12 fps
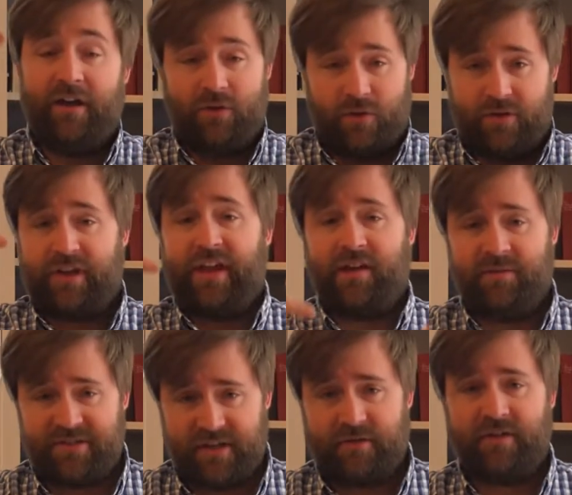northern kingdom
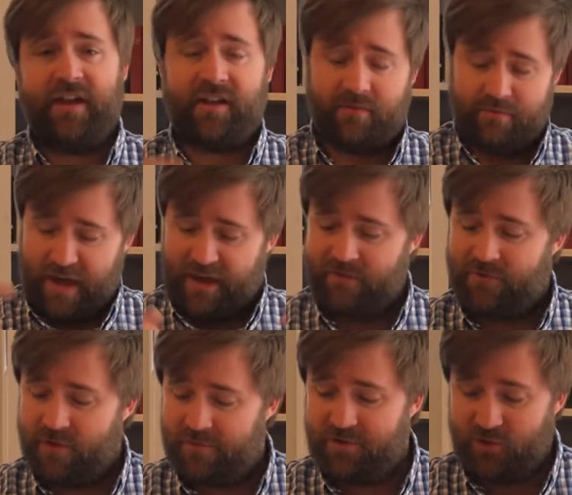and southern kingdom, back and
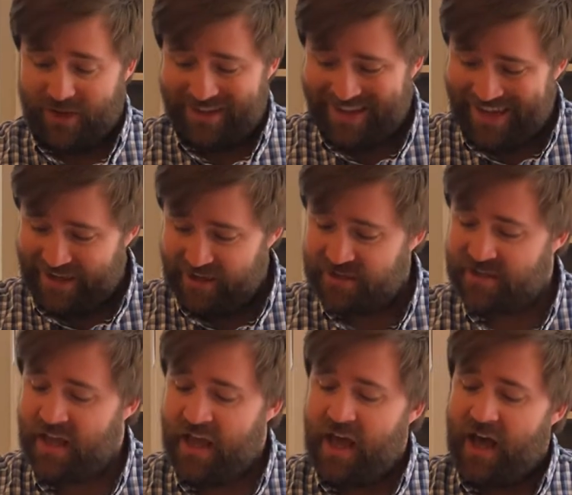forth between kings,
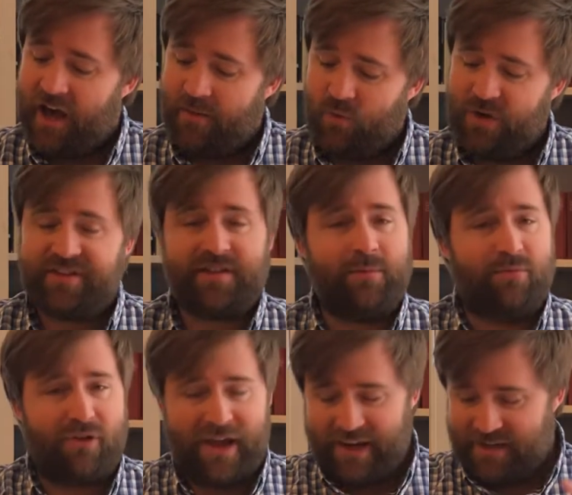with some
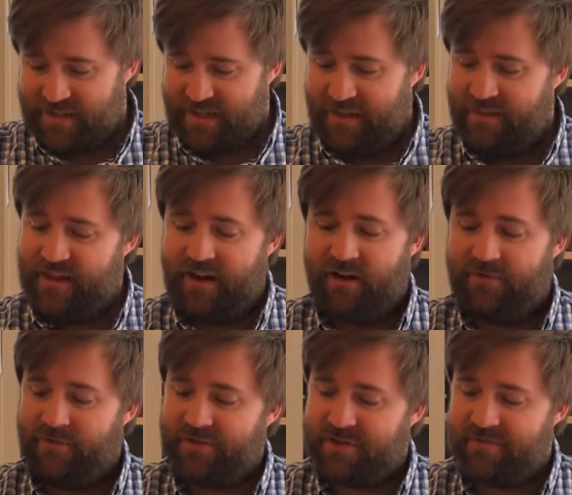breaks in there
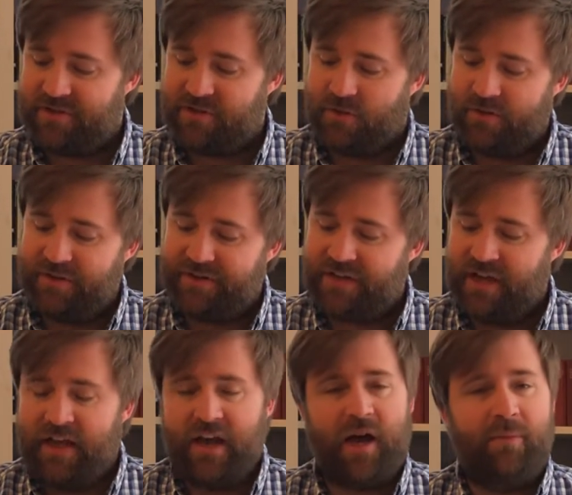for some stories
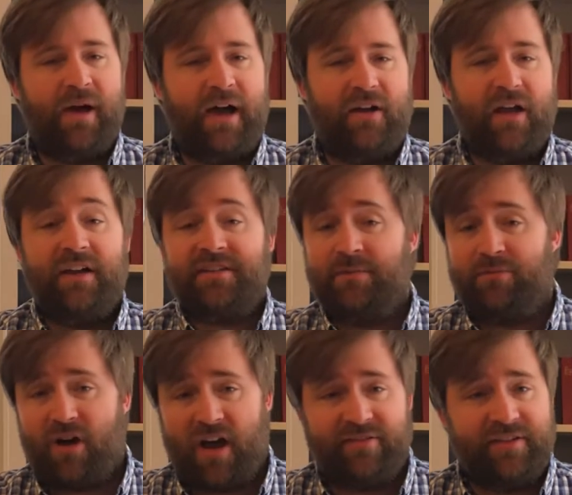about some
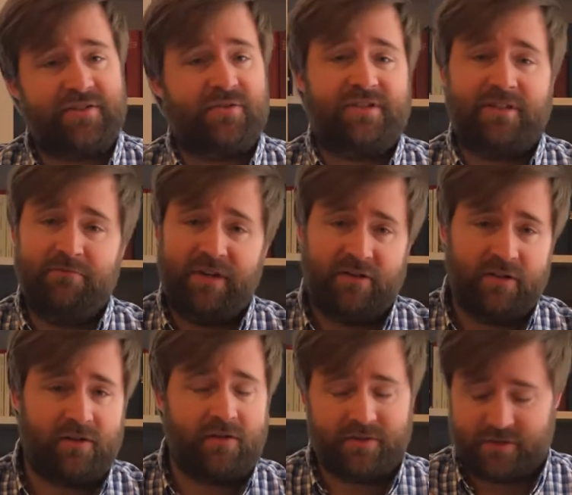prophets or some
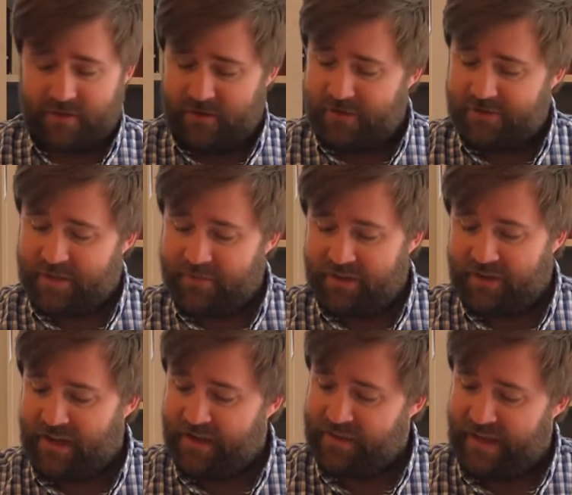miracles or something
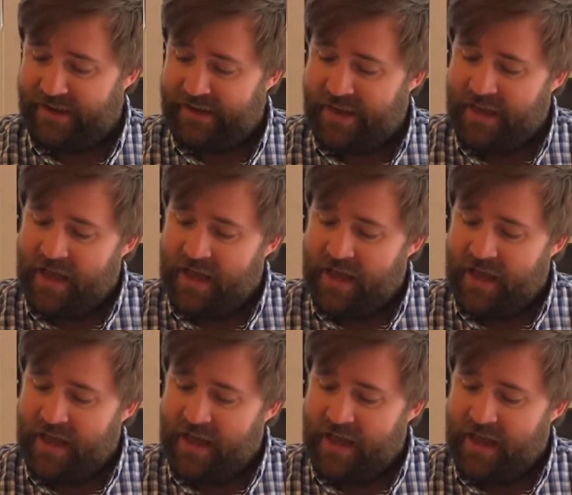like that.